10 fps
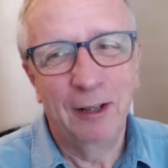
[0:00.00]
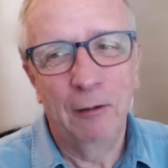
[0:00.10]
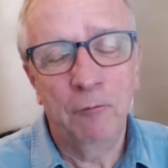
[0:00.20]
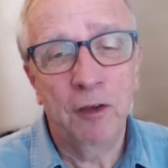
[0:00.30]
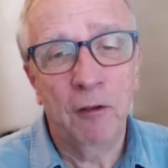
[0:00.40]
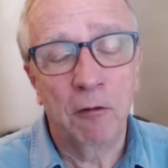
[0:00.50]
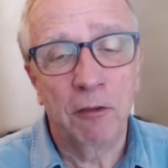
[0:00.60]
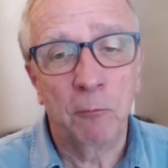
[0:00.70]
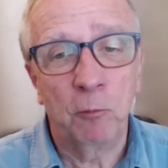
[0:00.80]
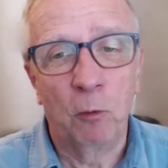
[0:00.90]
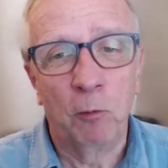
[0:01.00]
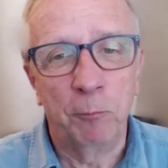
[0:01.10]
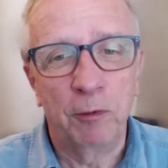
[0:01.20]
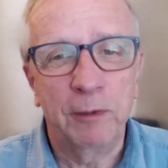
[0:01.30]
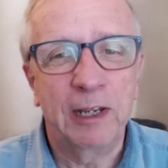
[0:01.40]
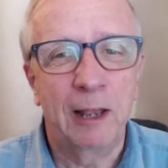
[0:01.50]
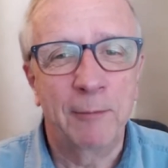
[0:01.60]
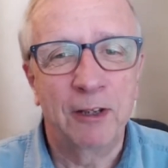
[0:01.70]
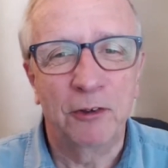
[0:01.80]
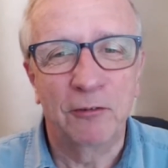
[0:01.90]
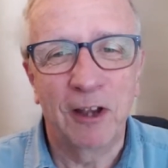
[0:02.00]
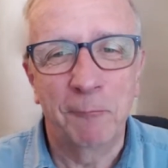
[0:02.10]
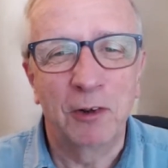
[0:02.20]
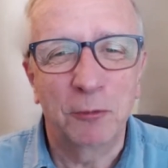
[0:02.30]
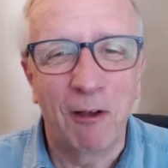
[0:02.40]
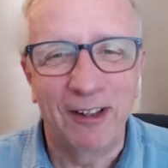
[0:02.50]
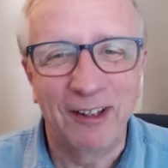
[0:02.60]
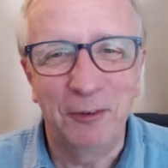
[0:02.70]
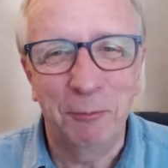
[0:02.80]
feel that we're all becoming sort of government spies.